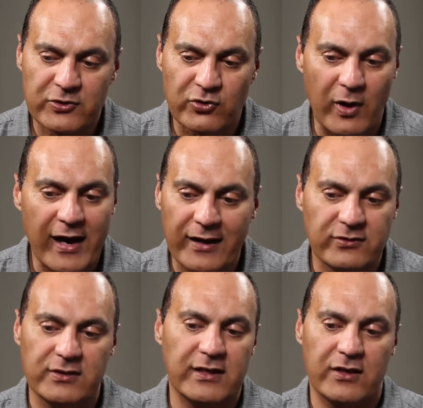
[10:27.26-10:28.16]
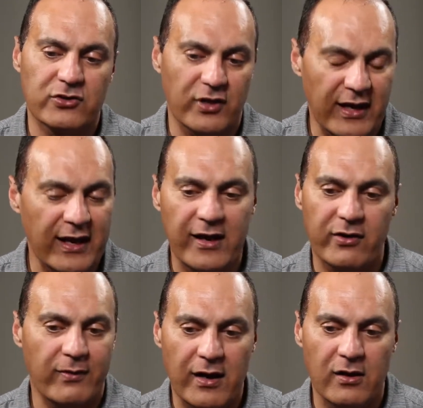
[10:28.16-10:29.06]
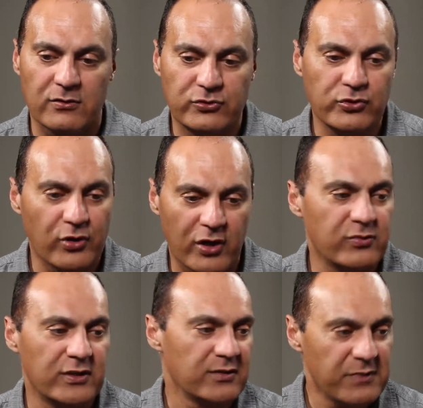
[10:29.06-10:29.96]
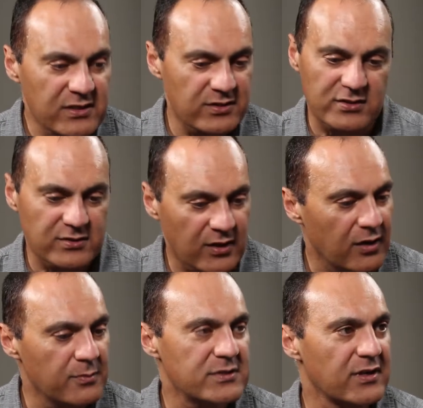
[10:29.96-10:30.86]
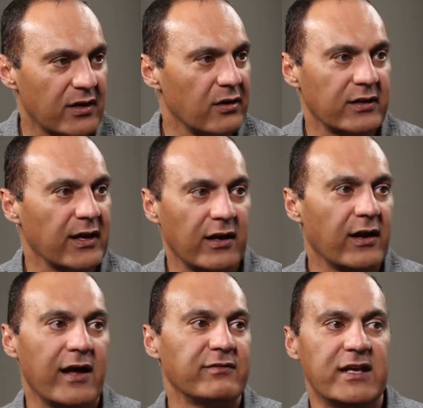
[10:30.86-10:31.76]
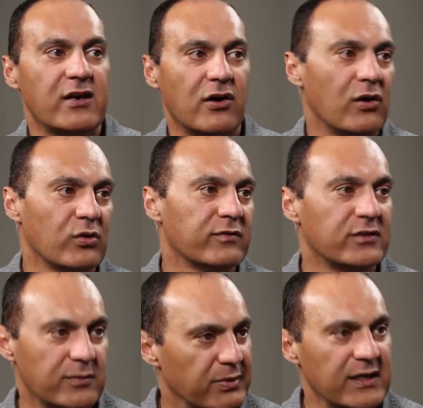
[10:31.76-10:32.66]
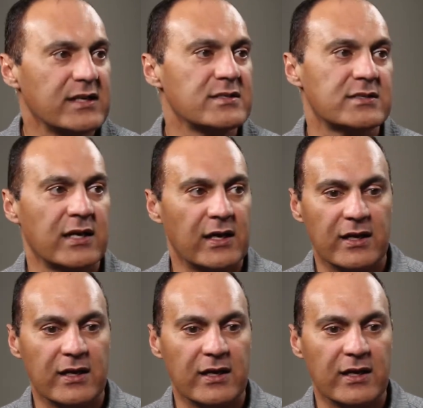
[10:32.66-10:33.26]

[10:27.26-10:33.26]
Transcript: try to get your head around 200 admin systems that are kind of have data all over the place,